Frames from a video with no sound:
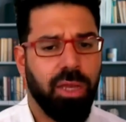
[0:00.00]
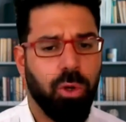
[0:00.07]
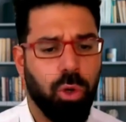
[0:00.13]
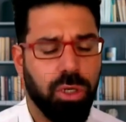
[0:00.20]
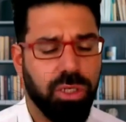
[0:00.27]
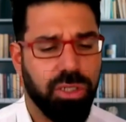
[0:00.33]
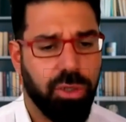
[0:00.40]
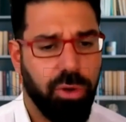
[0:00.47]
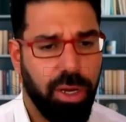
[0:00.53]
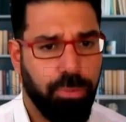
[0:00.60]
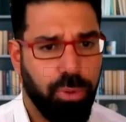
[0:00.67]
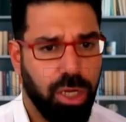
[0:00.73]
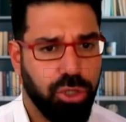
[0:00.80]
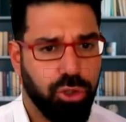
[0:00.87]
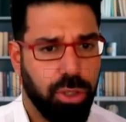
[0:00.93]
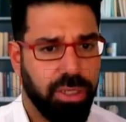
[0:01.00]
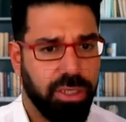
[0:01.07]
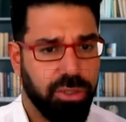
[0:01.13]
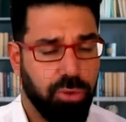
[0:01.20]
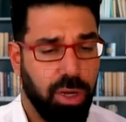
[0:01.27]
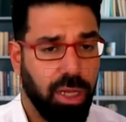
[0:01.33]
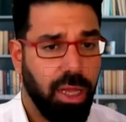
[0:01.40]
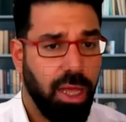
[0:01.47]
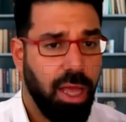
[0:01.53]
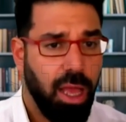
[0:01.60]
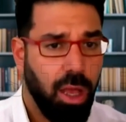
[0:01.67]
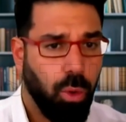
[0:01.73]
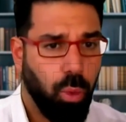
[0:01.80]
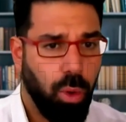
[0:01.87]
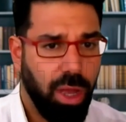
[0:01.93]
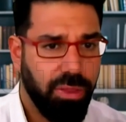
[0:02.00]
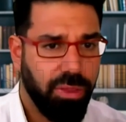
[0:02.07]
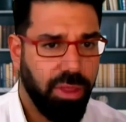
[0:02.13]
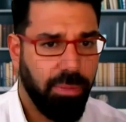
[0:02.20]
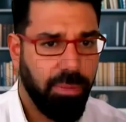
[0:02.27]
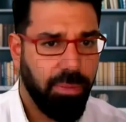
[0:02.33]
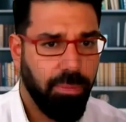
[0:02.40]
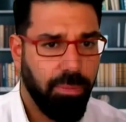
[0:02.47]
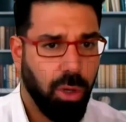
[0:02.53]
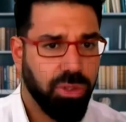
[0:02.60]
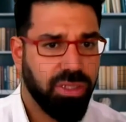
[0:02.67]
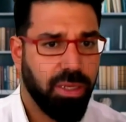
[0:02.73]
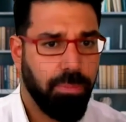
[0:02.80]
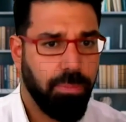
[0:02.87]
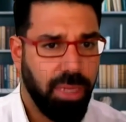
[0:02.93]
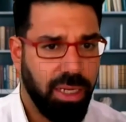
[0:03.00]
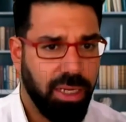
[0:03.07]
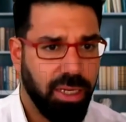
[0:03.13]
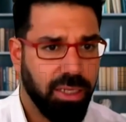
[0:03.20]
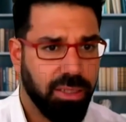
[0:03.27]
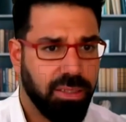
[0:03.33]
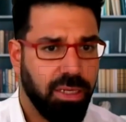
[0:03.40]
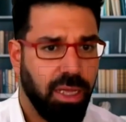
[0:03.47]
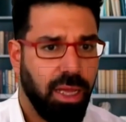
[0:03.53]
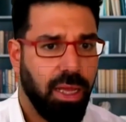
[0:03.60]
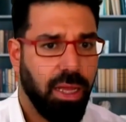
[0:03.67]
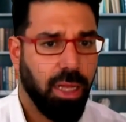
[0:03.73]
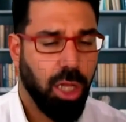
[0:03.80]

in order to create pressure on Israel, when the most immediate,